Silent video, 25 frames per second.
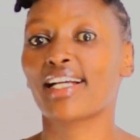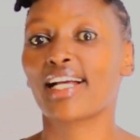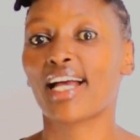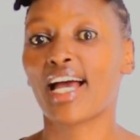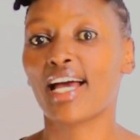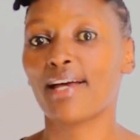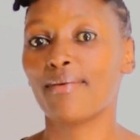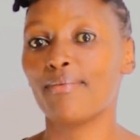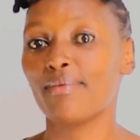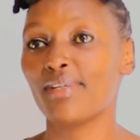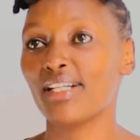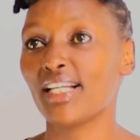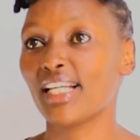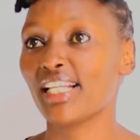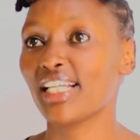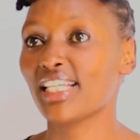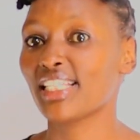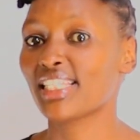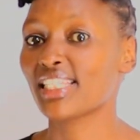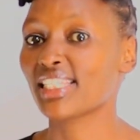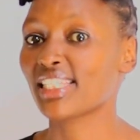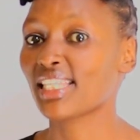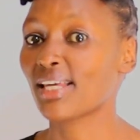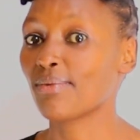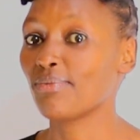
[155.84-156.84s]

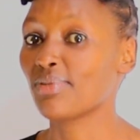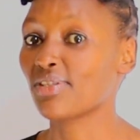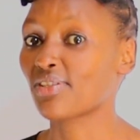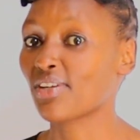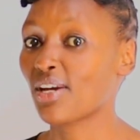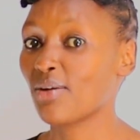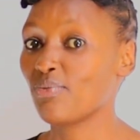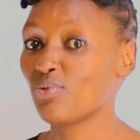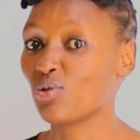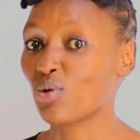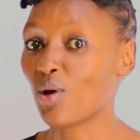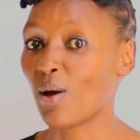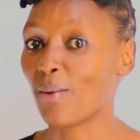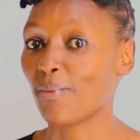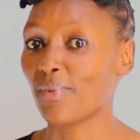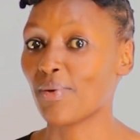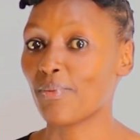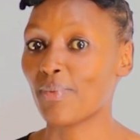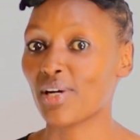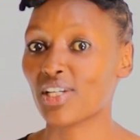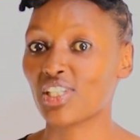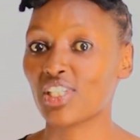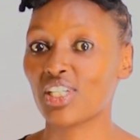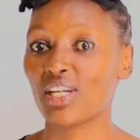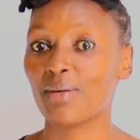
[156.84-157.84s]
kindly subscribe to our
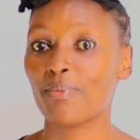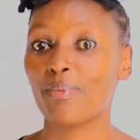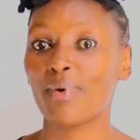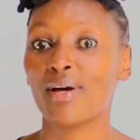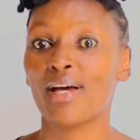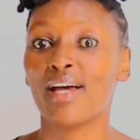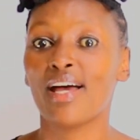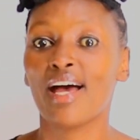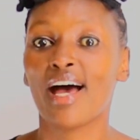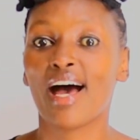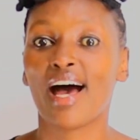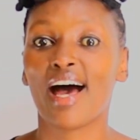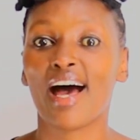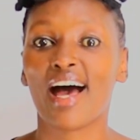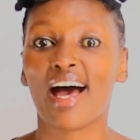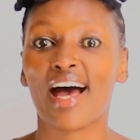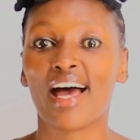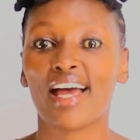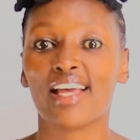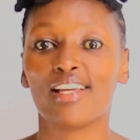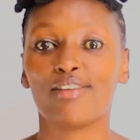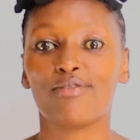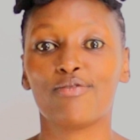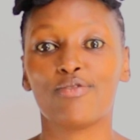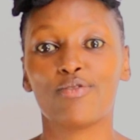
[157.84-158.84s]
membership.
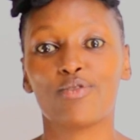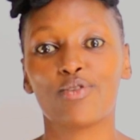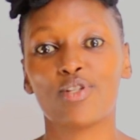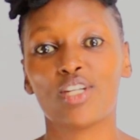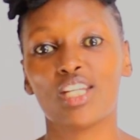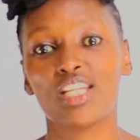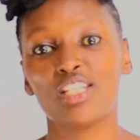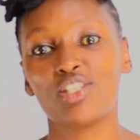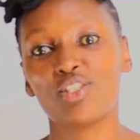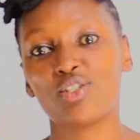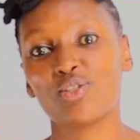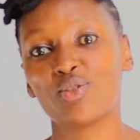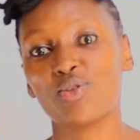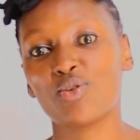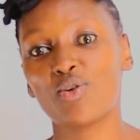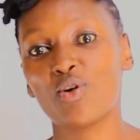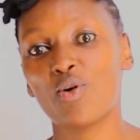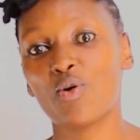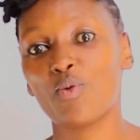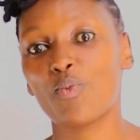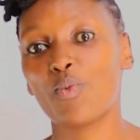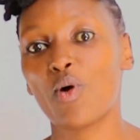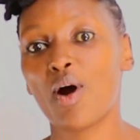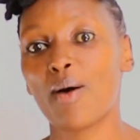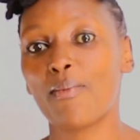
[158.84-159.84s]
If you need to
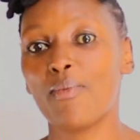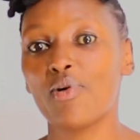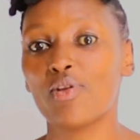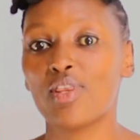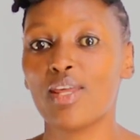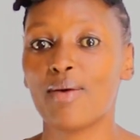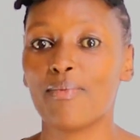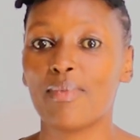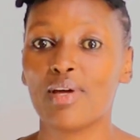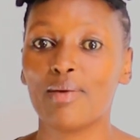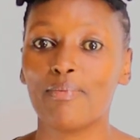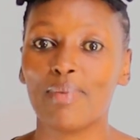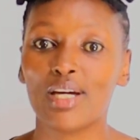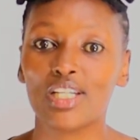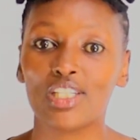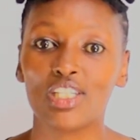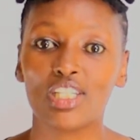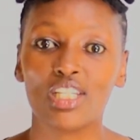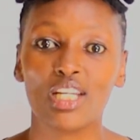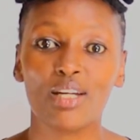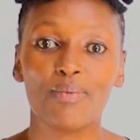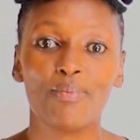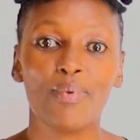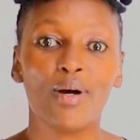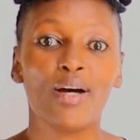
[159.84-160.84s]
know more about the
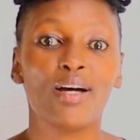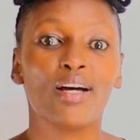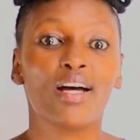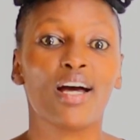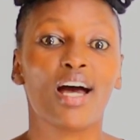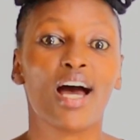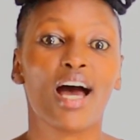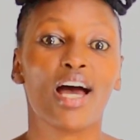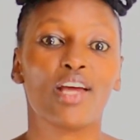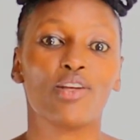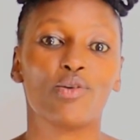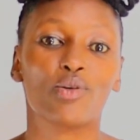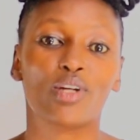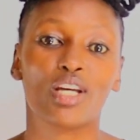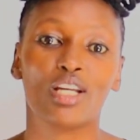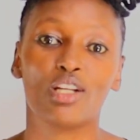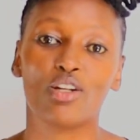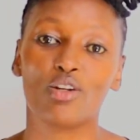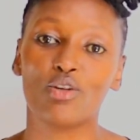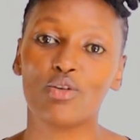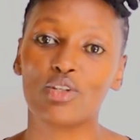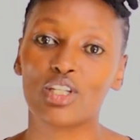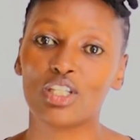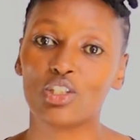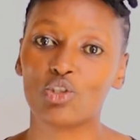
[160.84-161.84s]
membership, you can
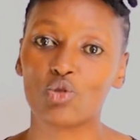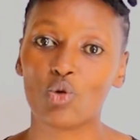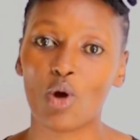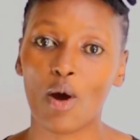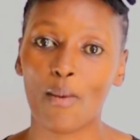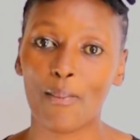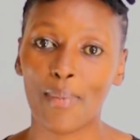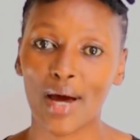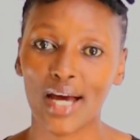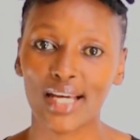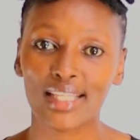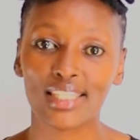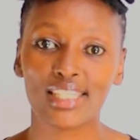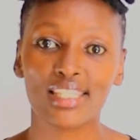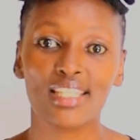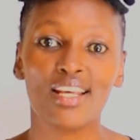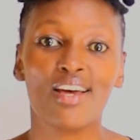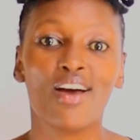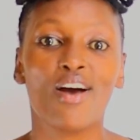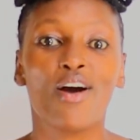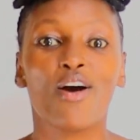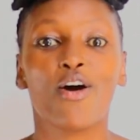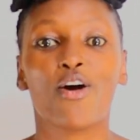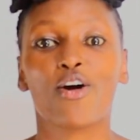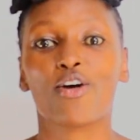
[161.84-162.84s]
look into our packs,
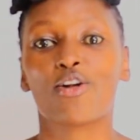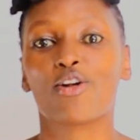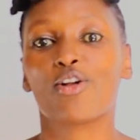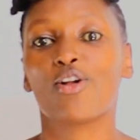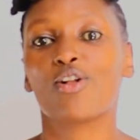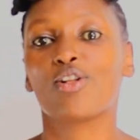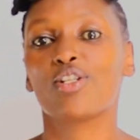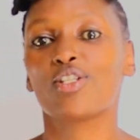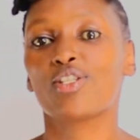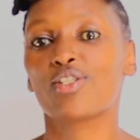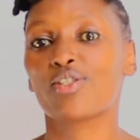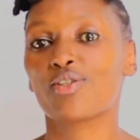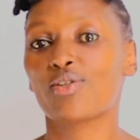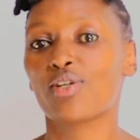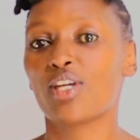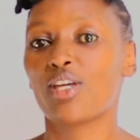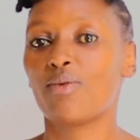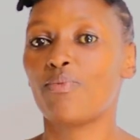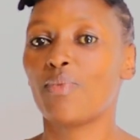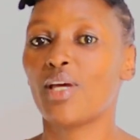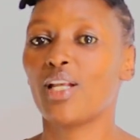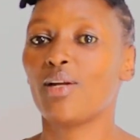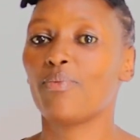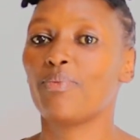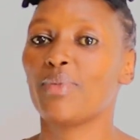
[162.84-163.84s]
or also
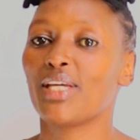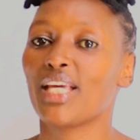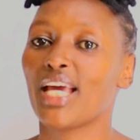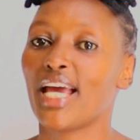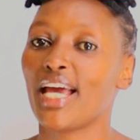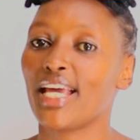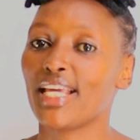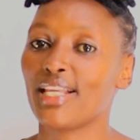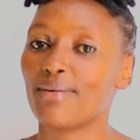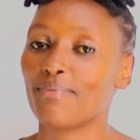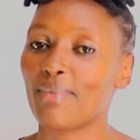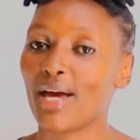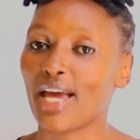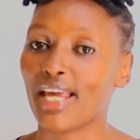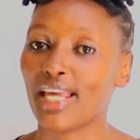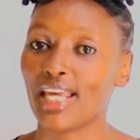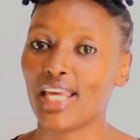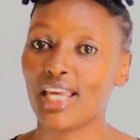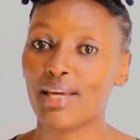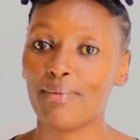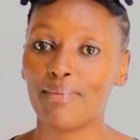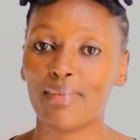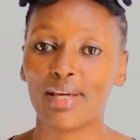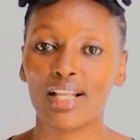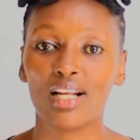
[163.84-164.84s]
email me in my
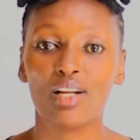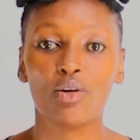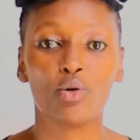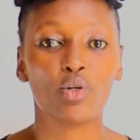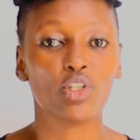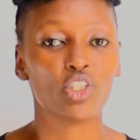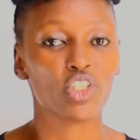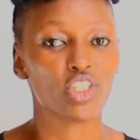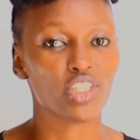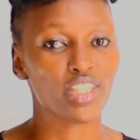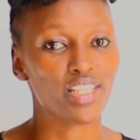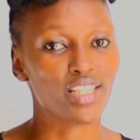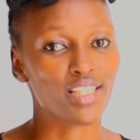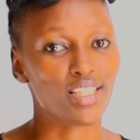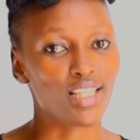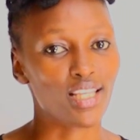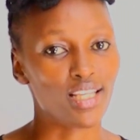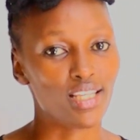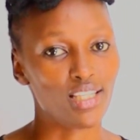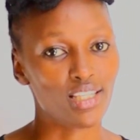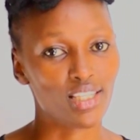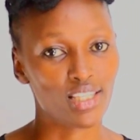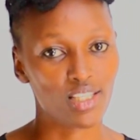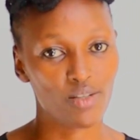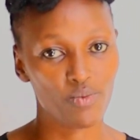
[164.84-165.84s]
email, which is in the
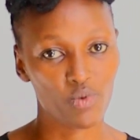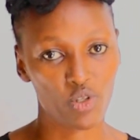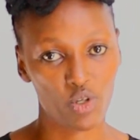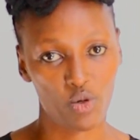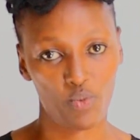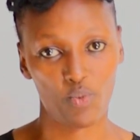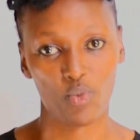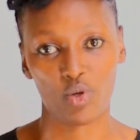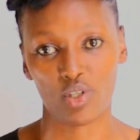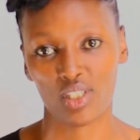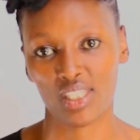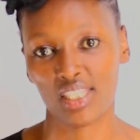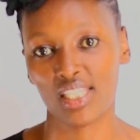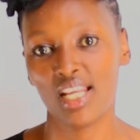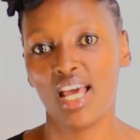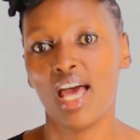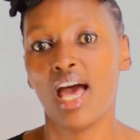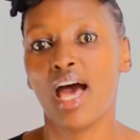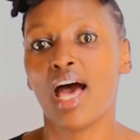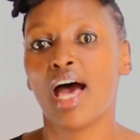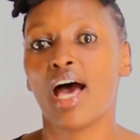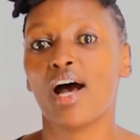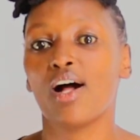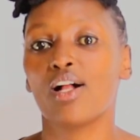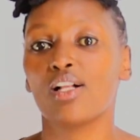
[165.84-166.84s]
description box.
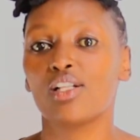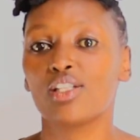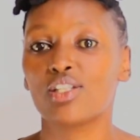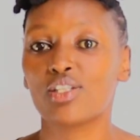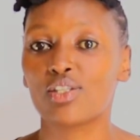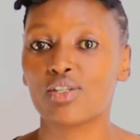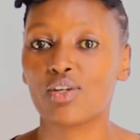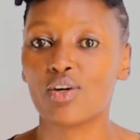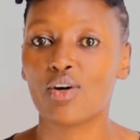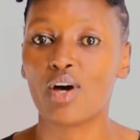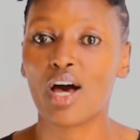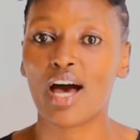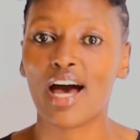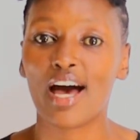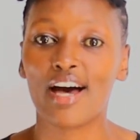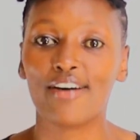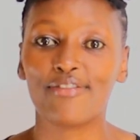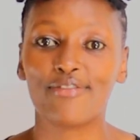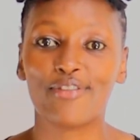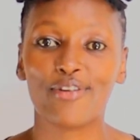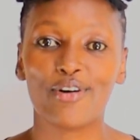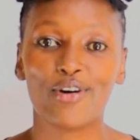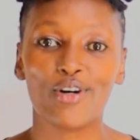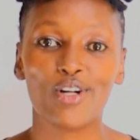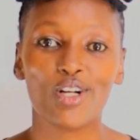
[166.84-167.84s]
Also,
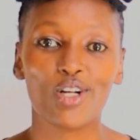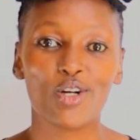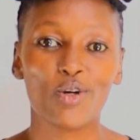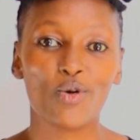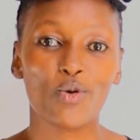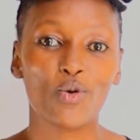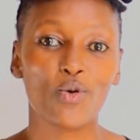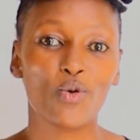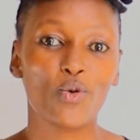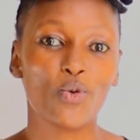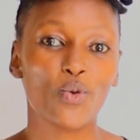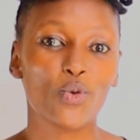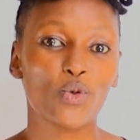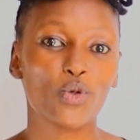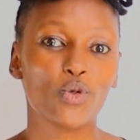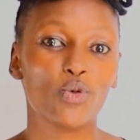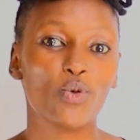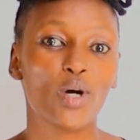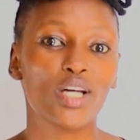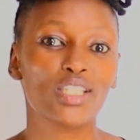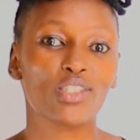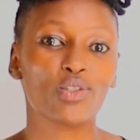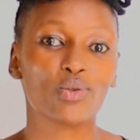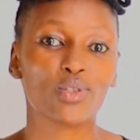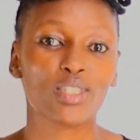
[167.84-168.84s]
for all who would
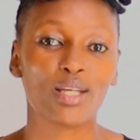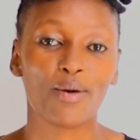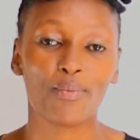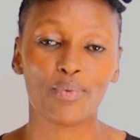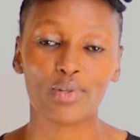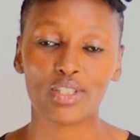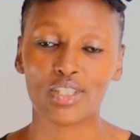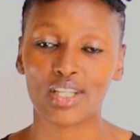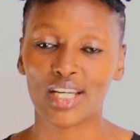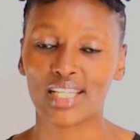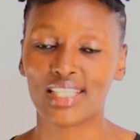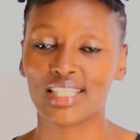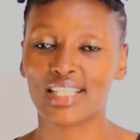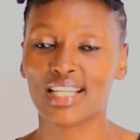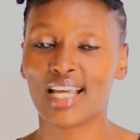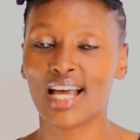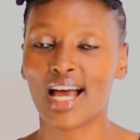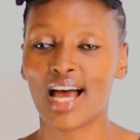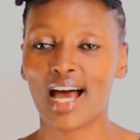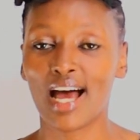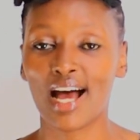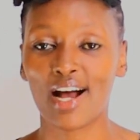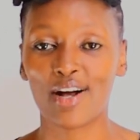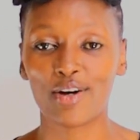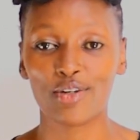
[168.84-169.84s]
want to support
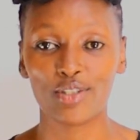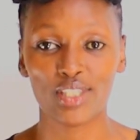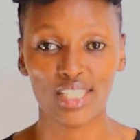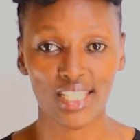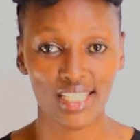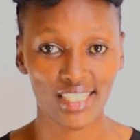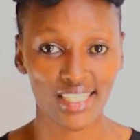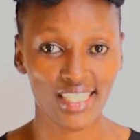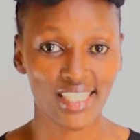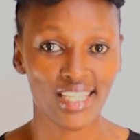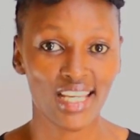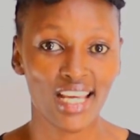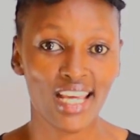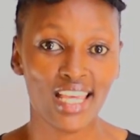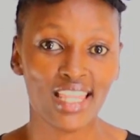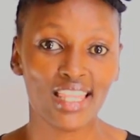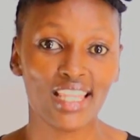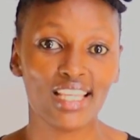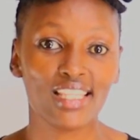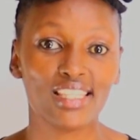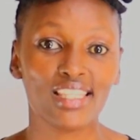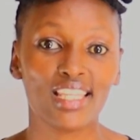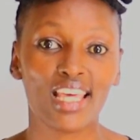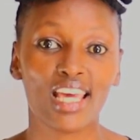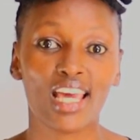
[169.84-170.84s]
our content,
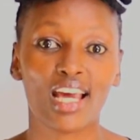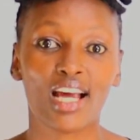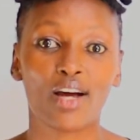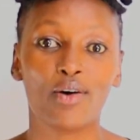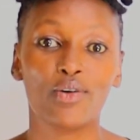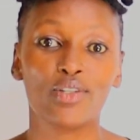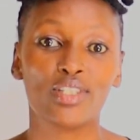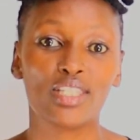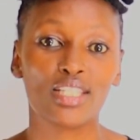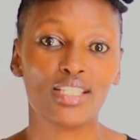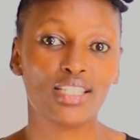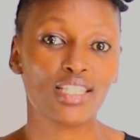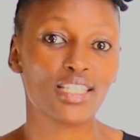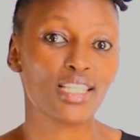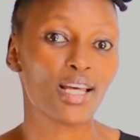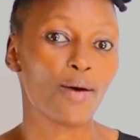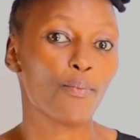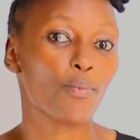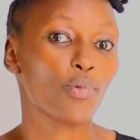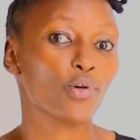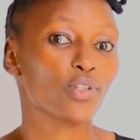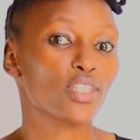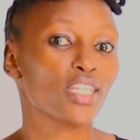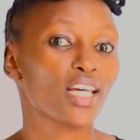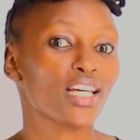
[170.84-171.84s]
there's the content
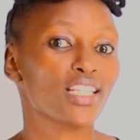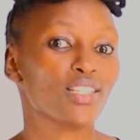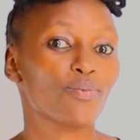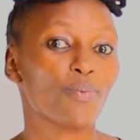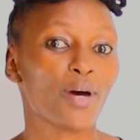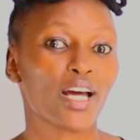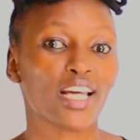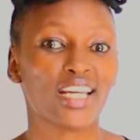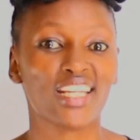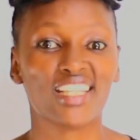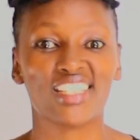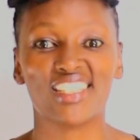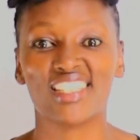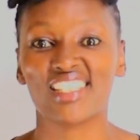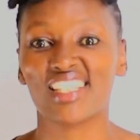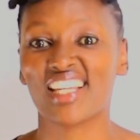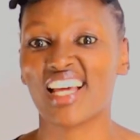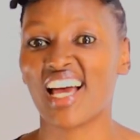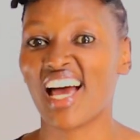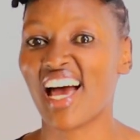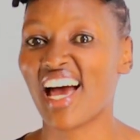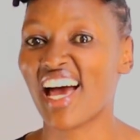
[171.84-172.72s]
supporters package.